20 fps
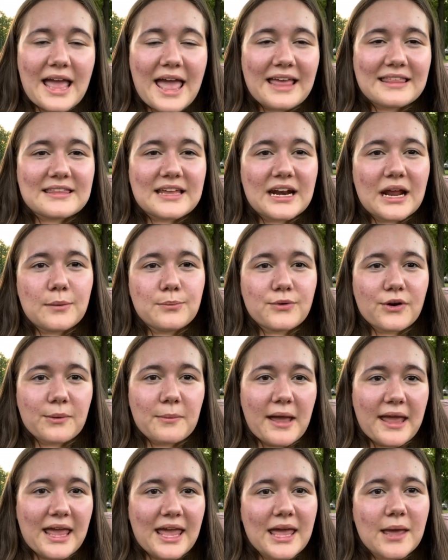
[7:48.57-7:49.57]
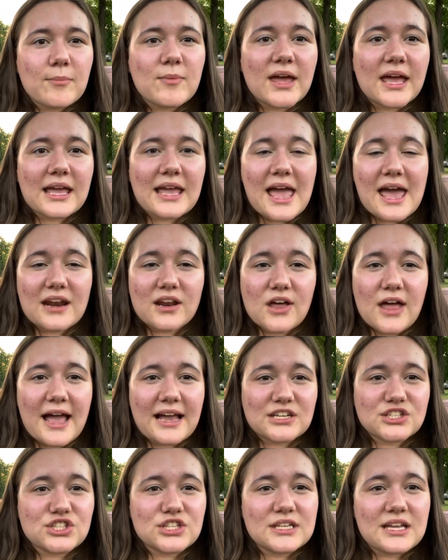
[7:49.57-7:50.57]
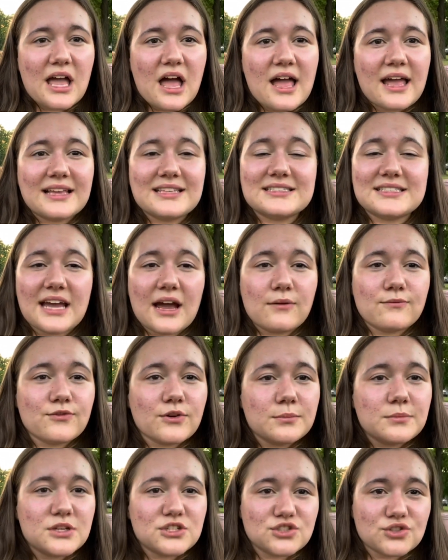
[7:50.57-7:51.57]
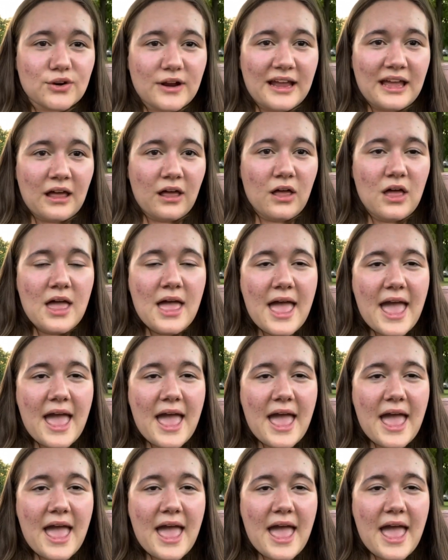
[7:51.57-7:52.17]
and then I'll bring my hammock and I'll actually hike down from the trail